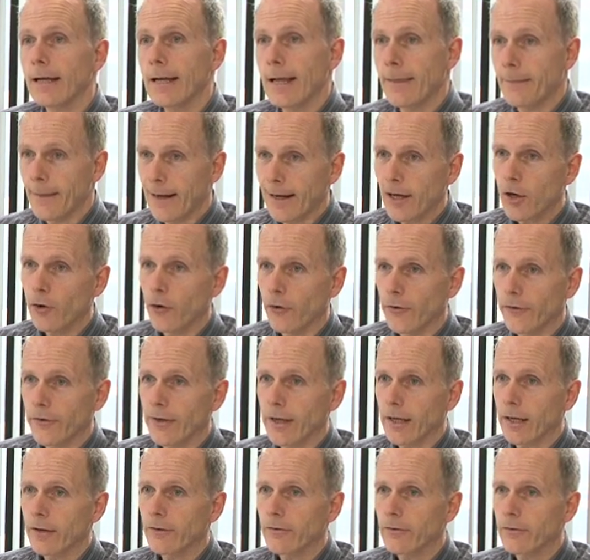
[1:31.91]
in that
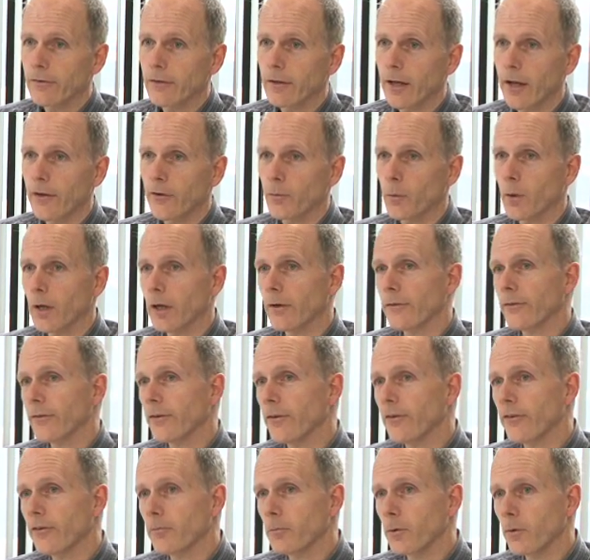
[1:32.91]
context, as well as
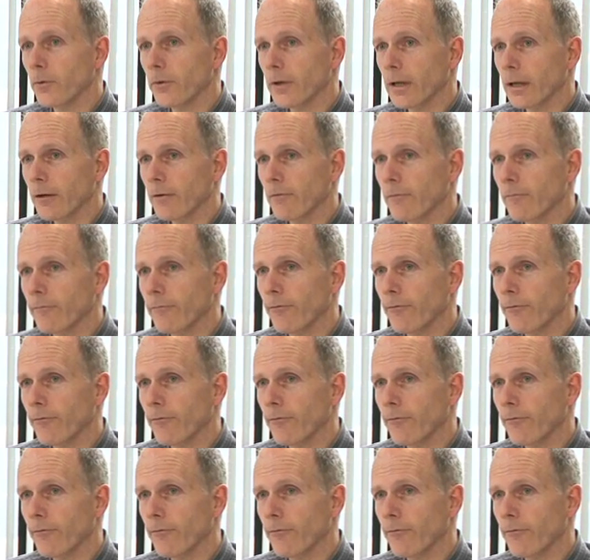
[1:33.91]
in smoothing